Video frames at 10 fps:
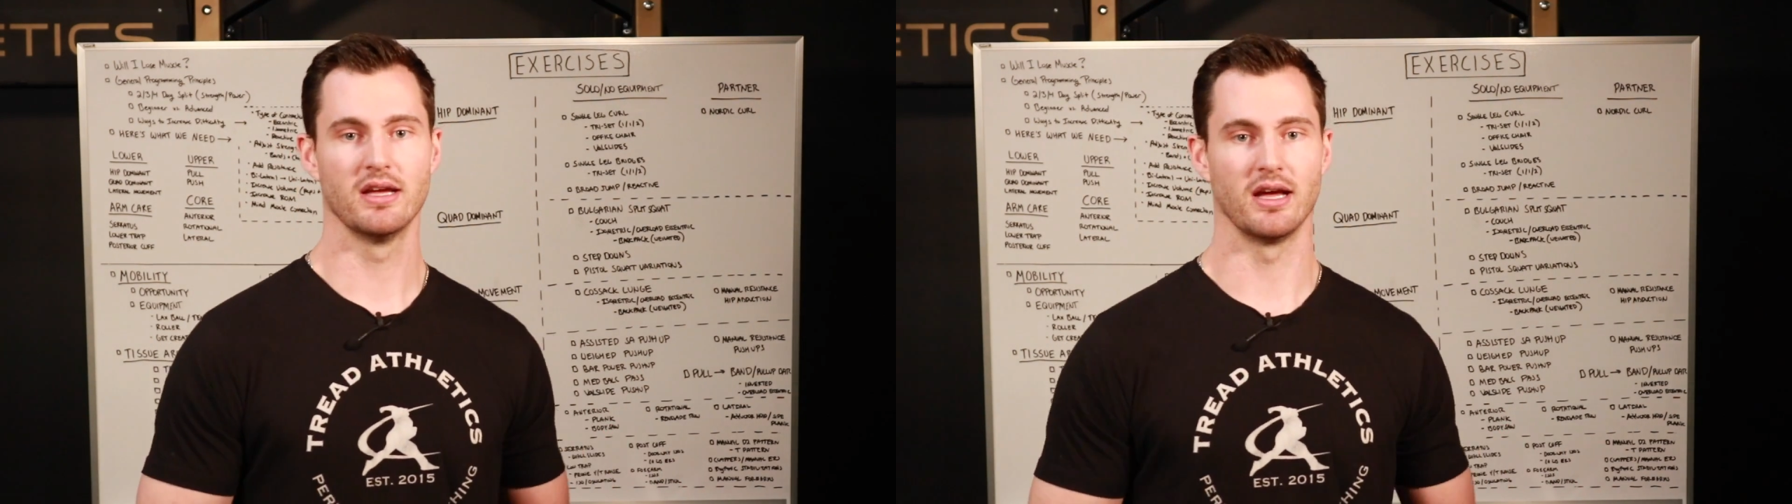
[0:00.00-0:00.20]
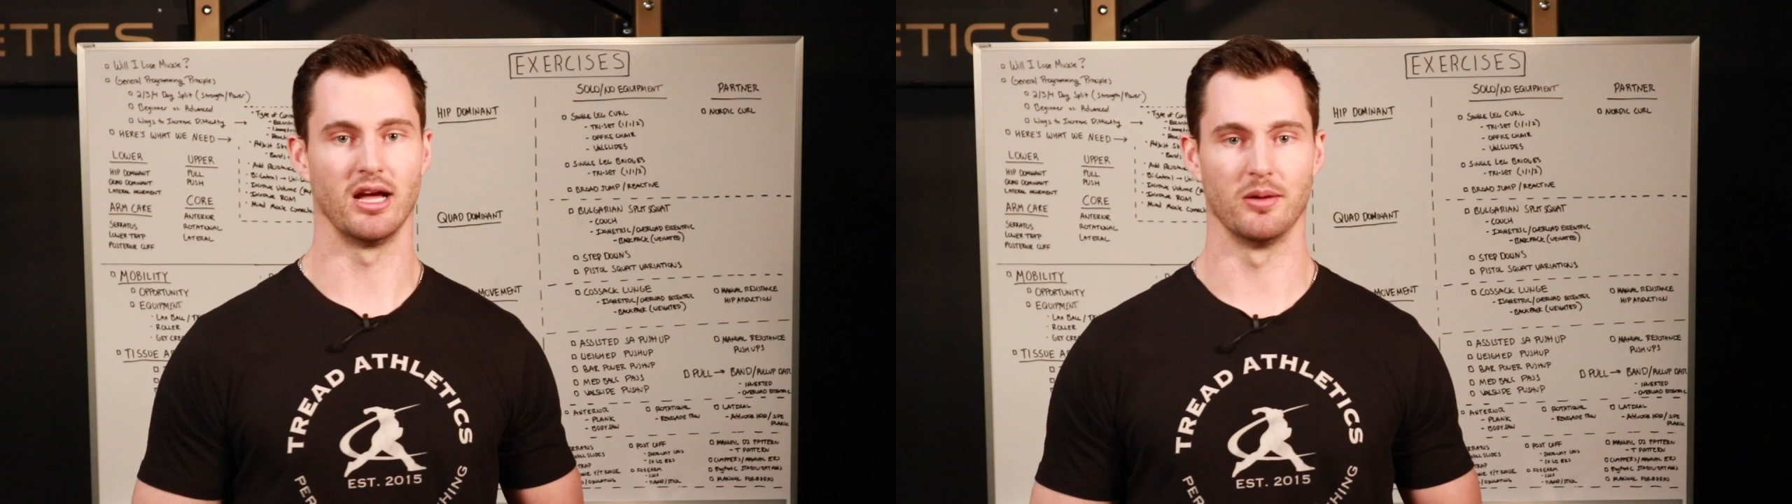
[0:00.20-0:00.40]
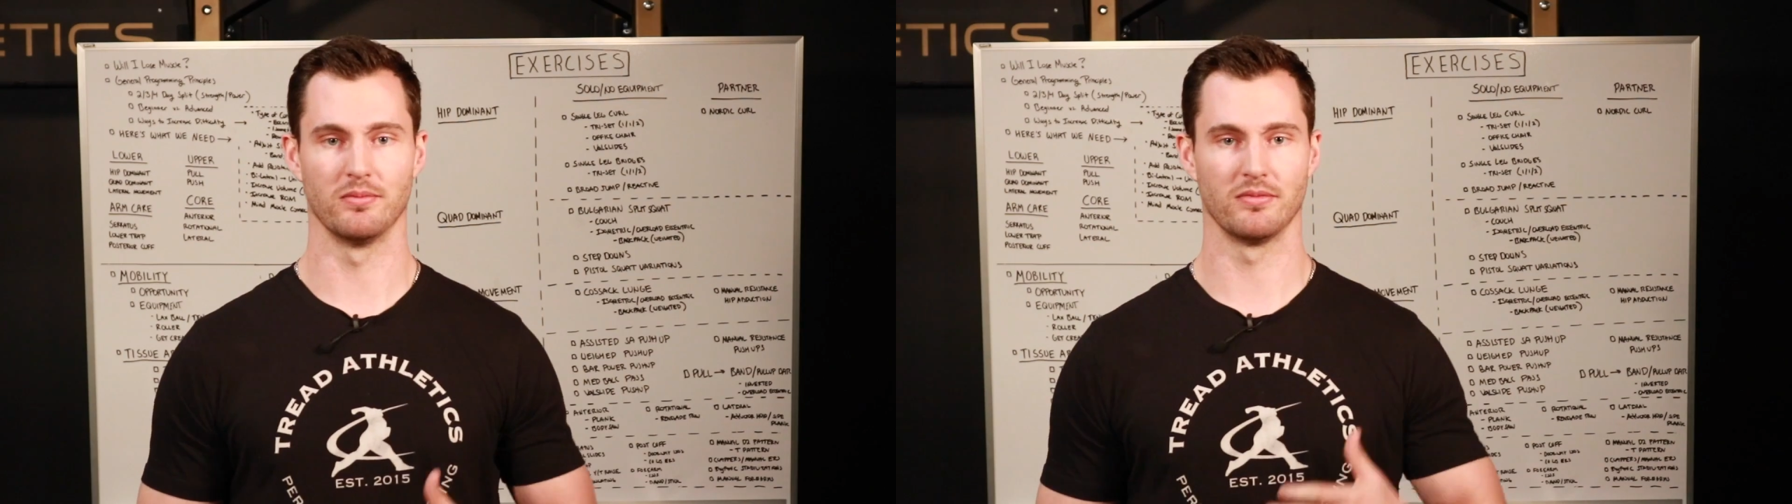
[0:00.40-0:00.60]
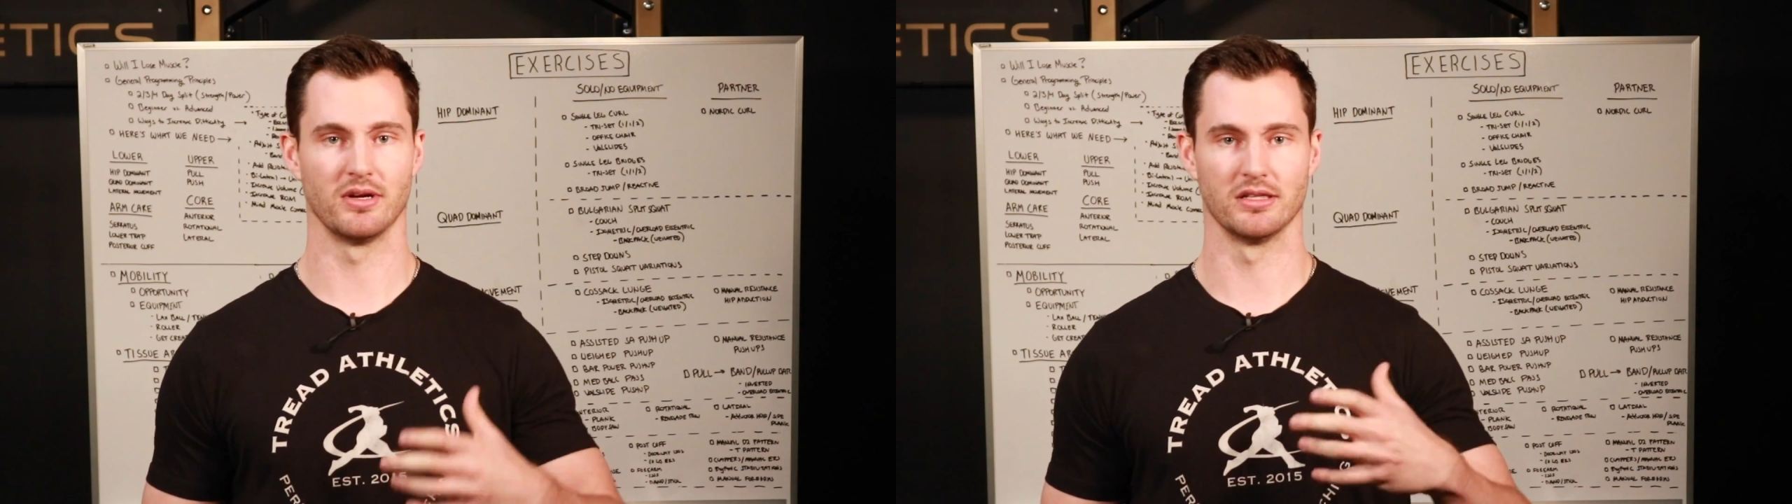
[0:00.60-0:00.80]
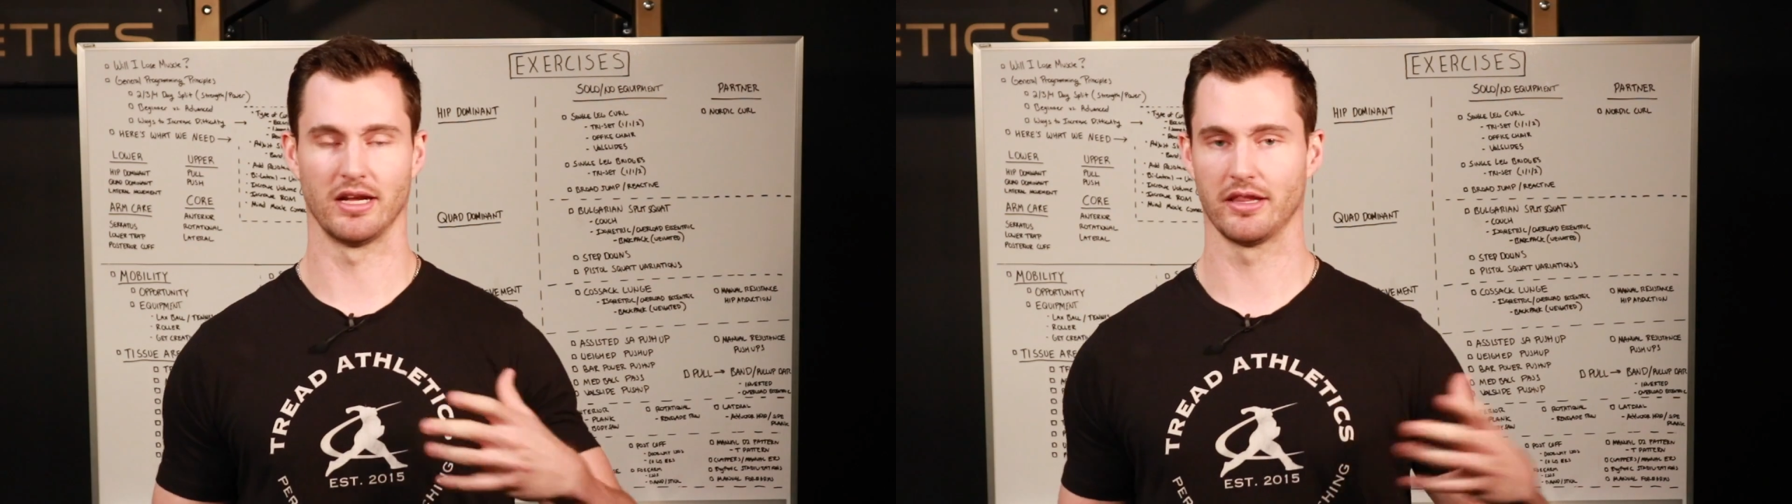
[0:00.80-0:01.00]
Um,
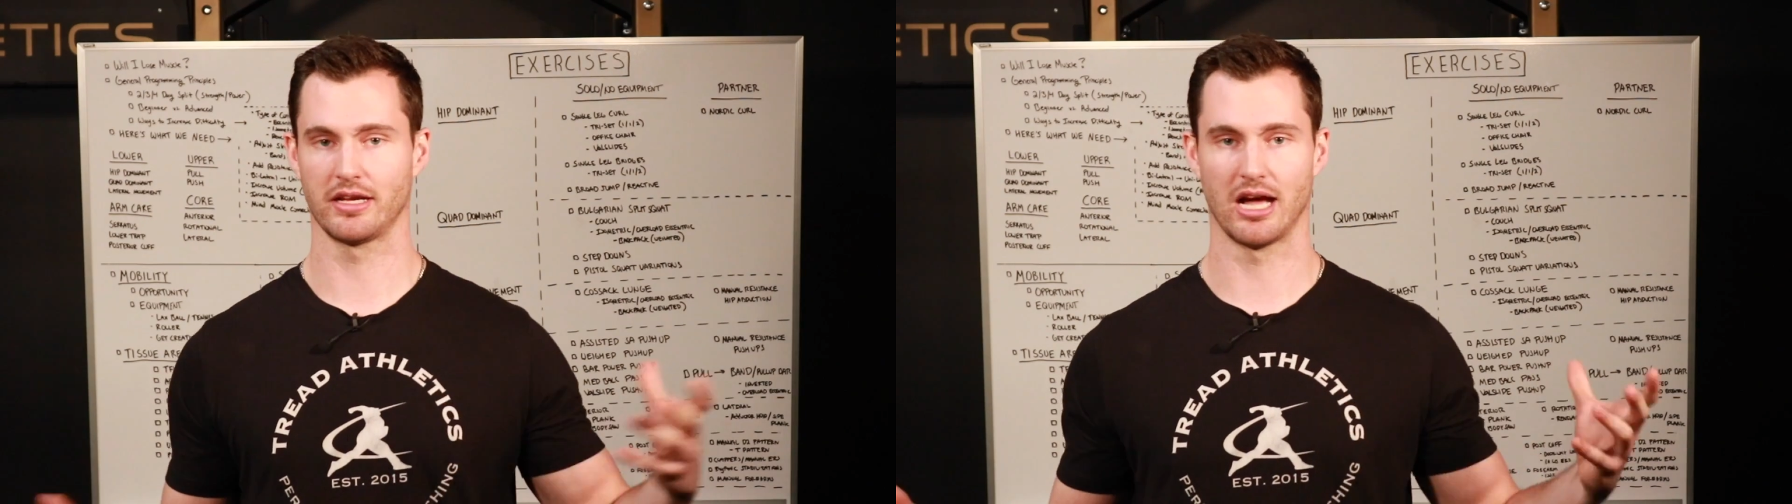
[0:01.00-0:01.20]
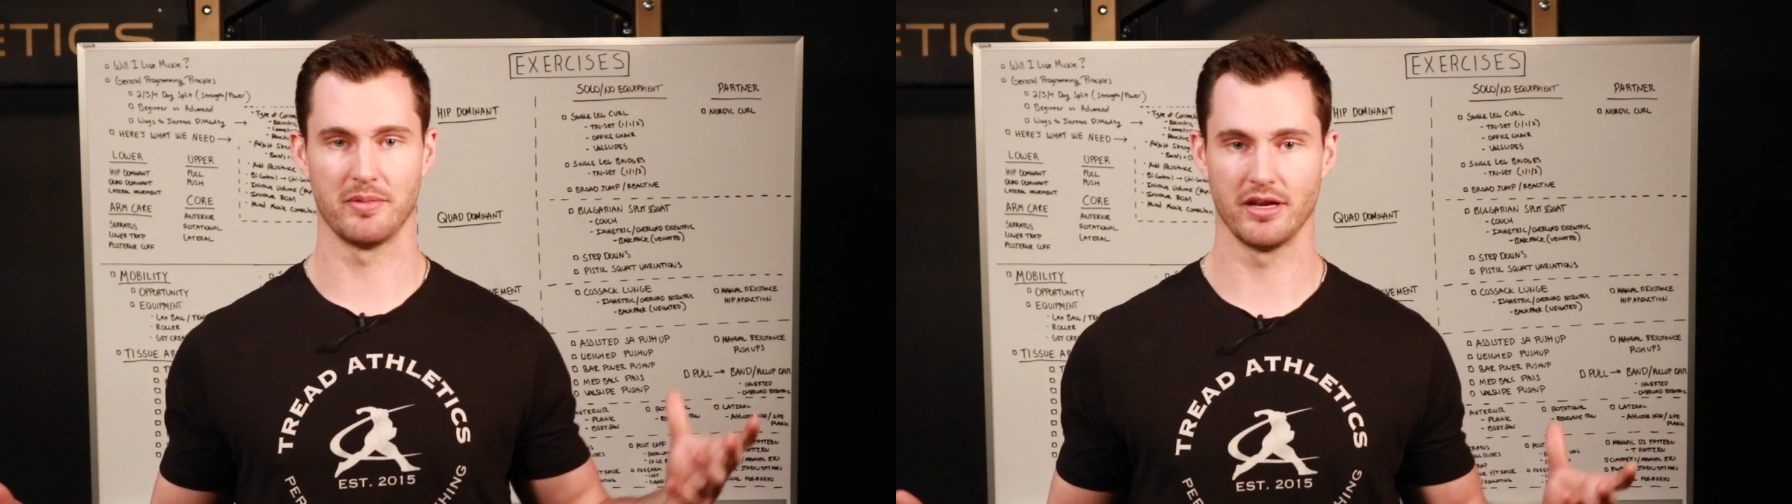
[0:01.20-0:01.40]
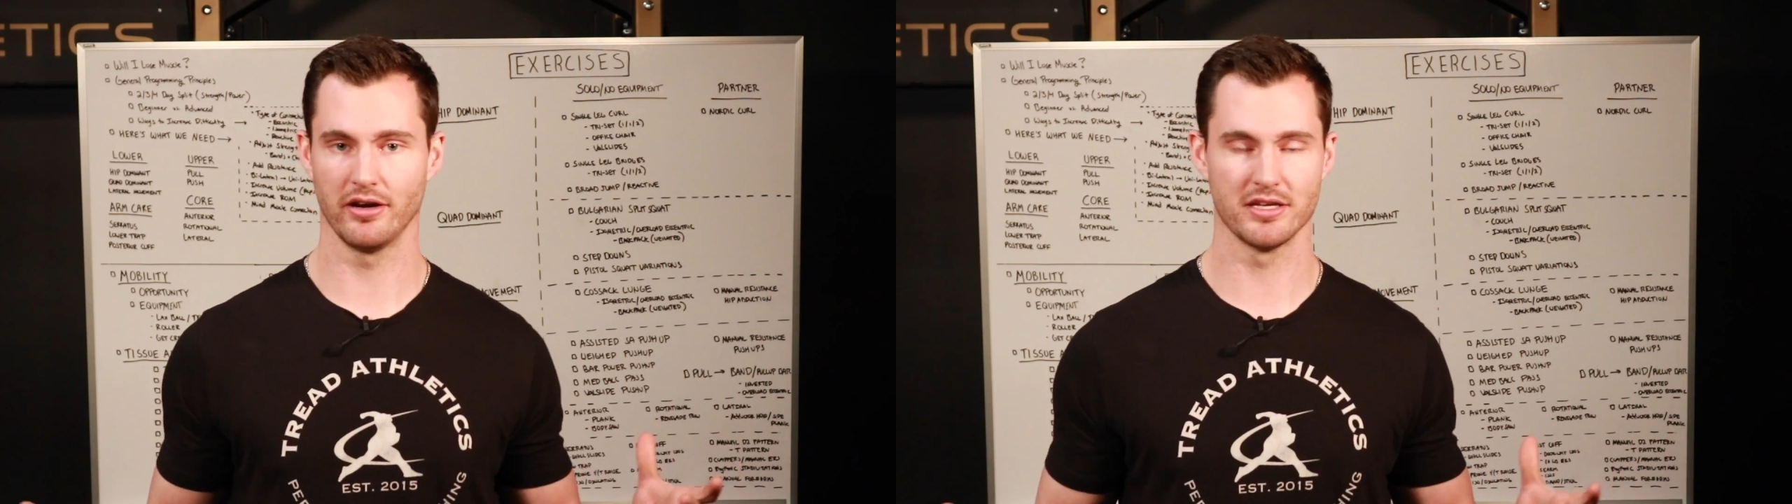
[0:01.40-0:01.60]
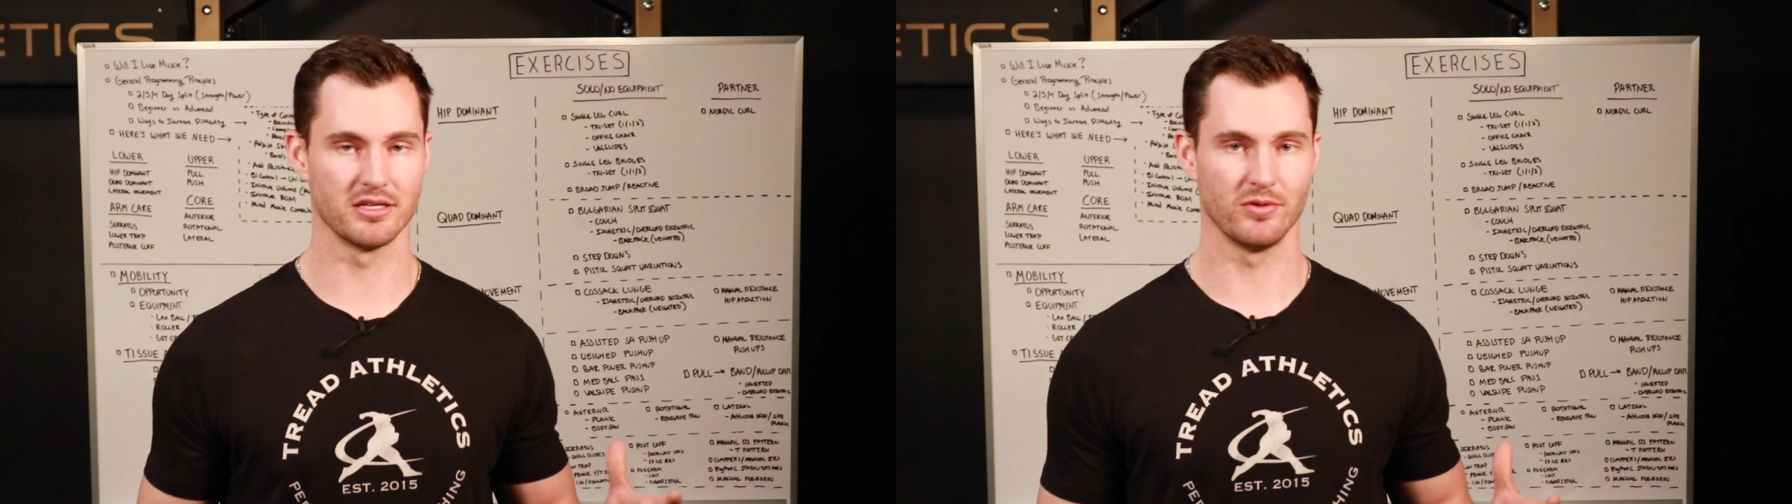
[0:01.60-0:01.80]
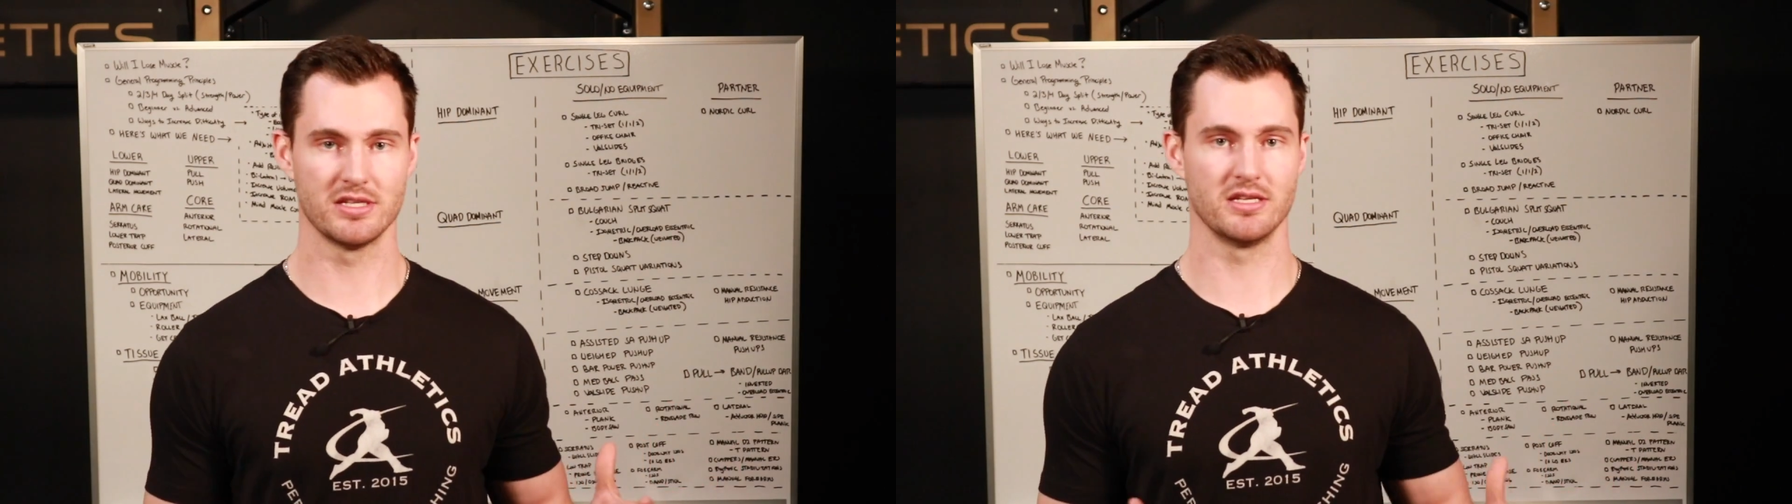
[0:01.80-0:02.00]
a lot of the common areas
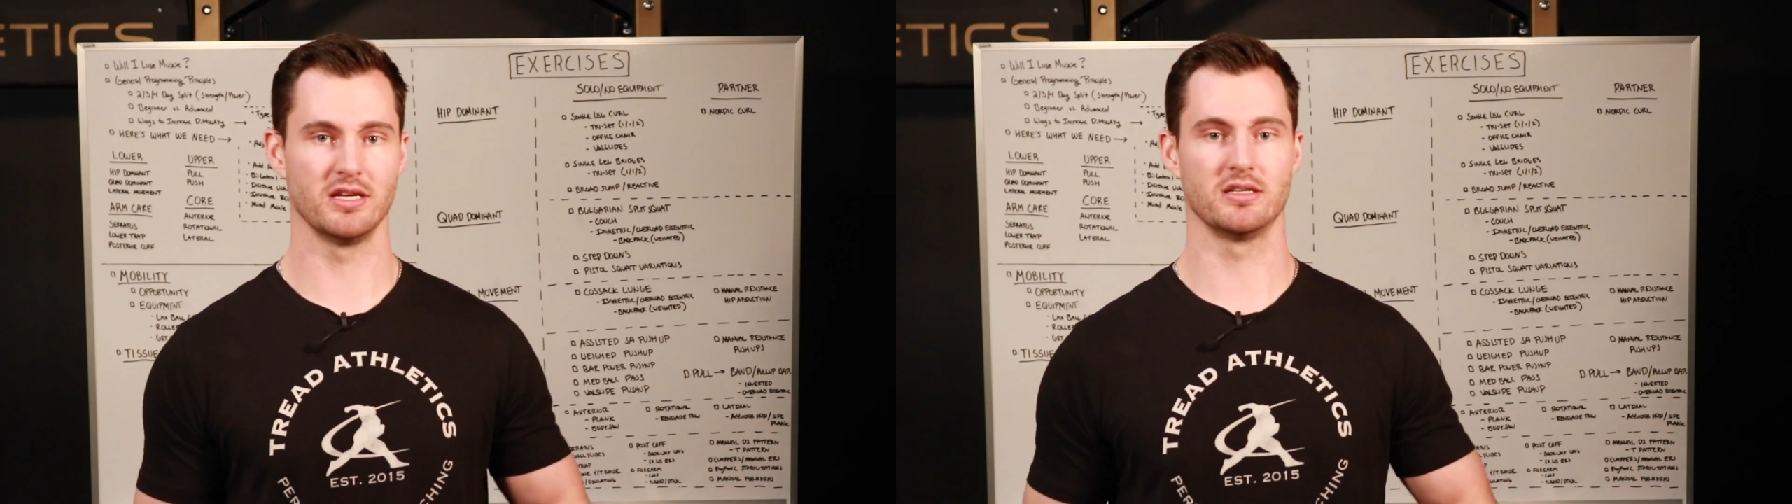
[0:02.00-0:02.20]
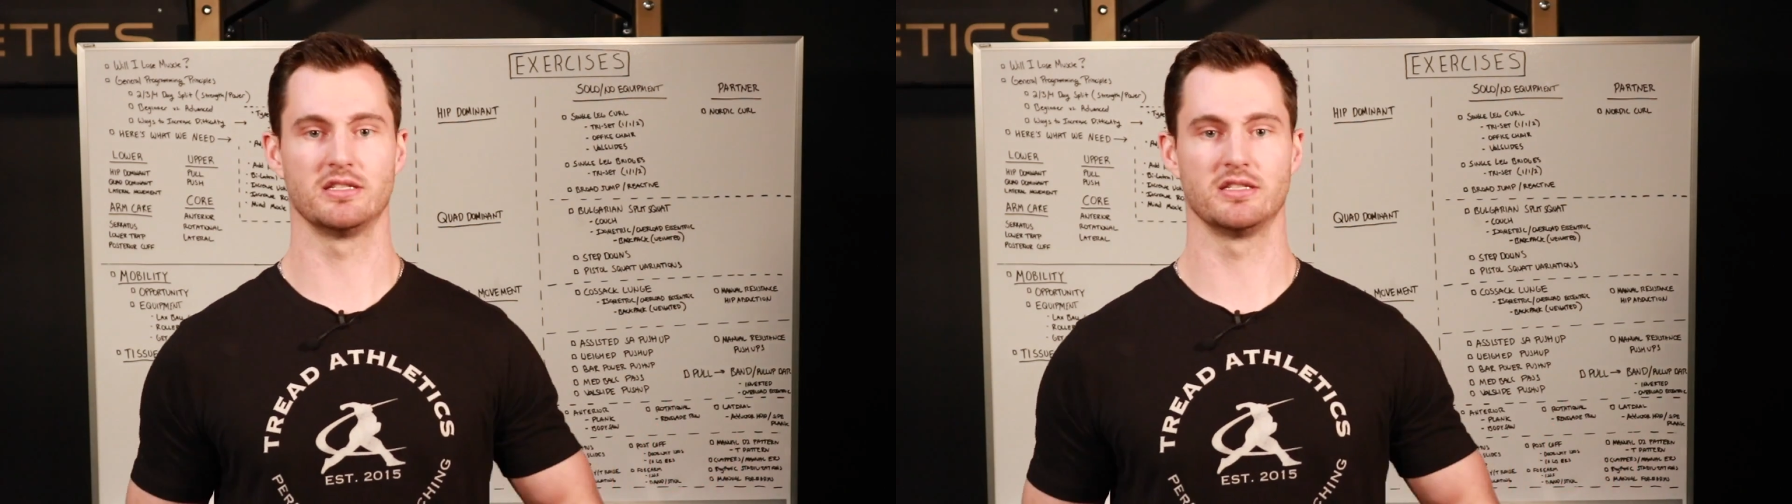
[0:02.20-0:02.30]
that we see,